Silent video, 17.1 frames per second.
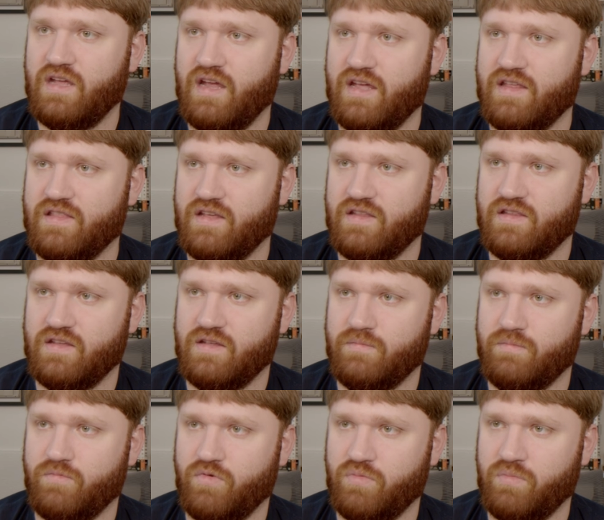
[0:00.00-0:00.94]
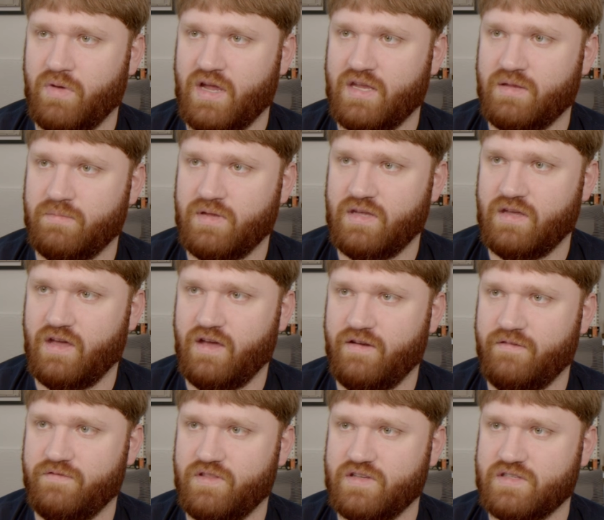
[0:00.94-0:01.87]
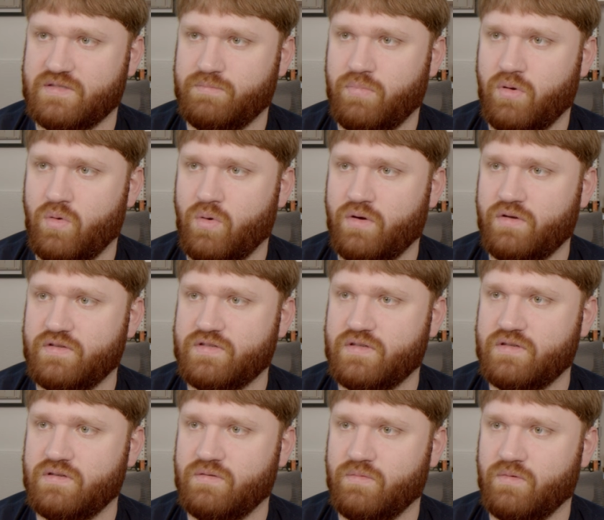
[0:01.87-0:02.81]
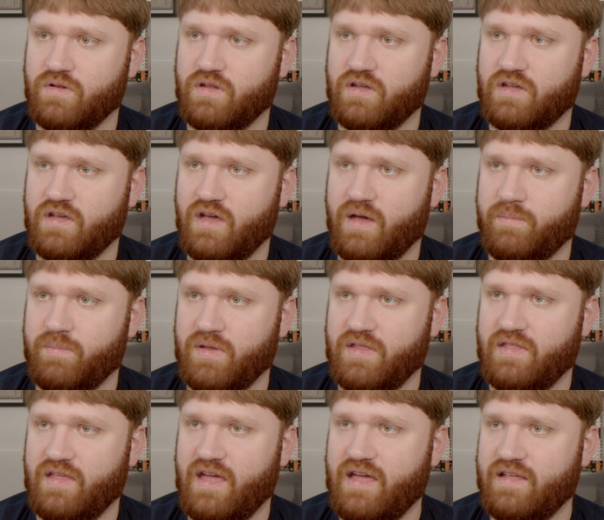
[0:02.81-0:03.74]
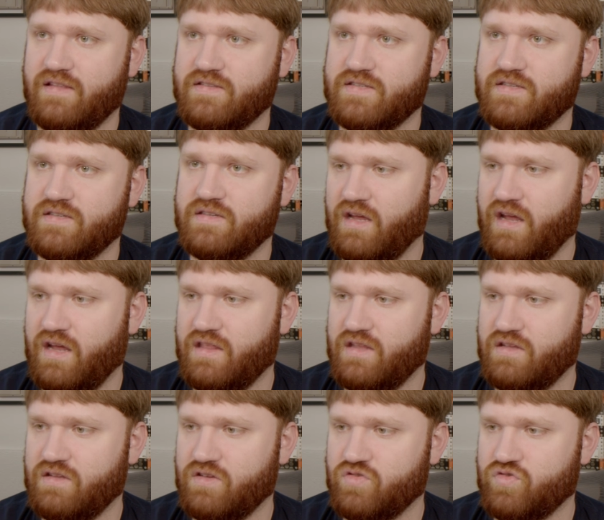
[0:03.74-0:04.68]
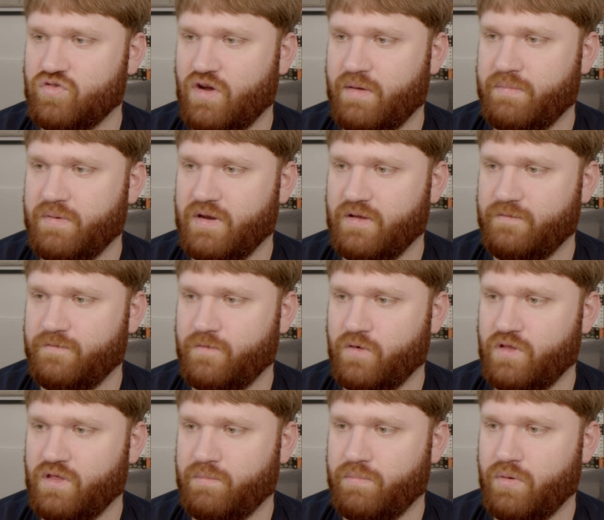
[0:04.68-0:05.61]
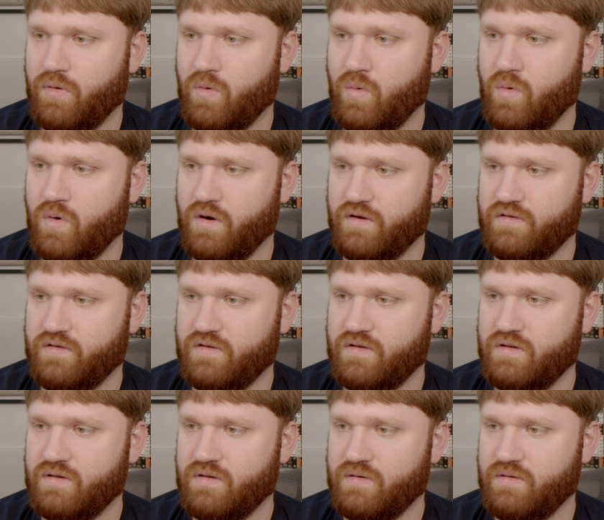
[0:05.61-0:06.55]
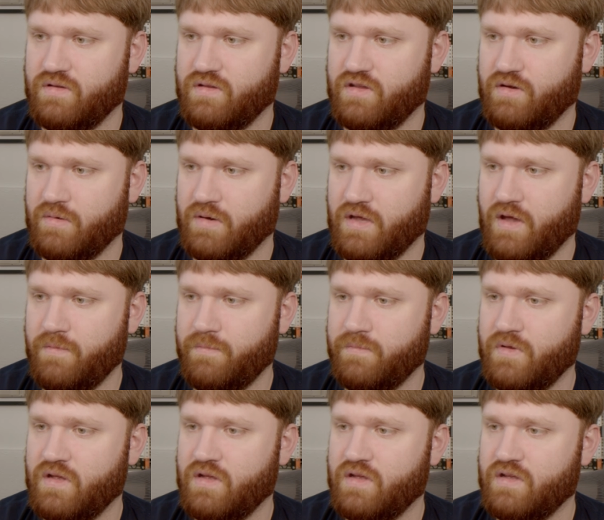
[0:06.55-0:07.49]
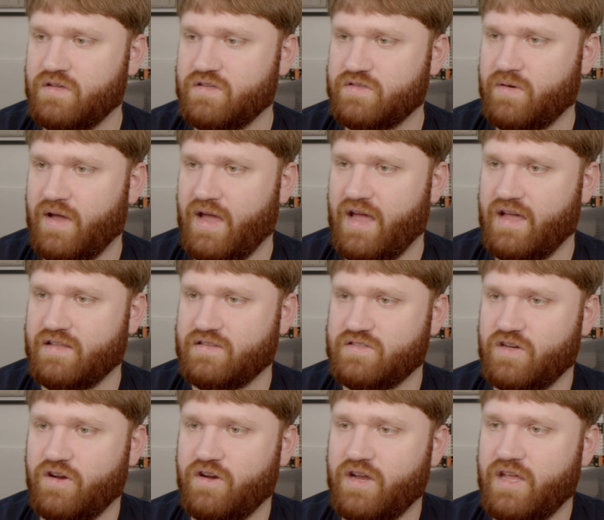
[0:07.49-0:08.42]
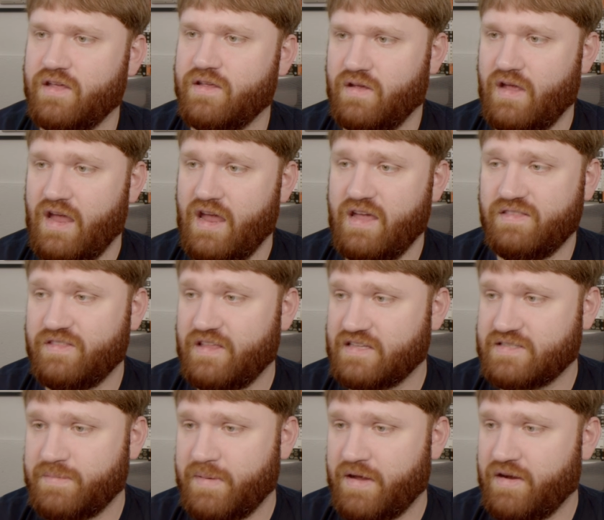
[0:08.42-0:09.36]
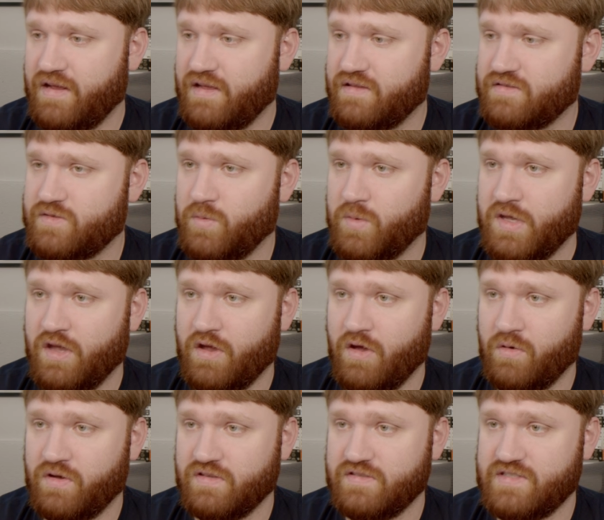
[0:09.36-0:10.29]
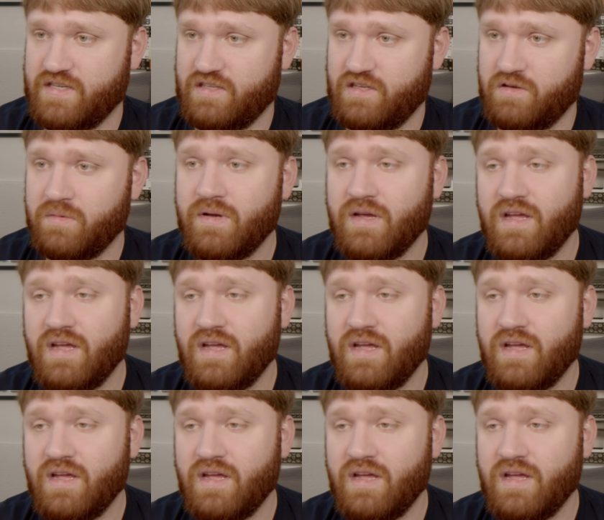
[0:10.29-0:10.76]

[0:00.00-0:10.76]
And then remind me of this port. We're going to copy that and then drop it in for the port. There we go. So add target, and that's about it. So we could go continue.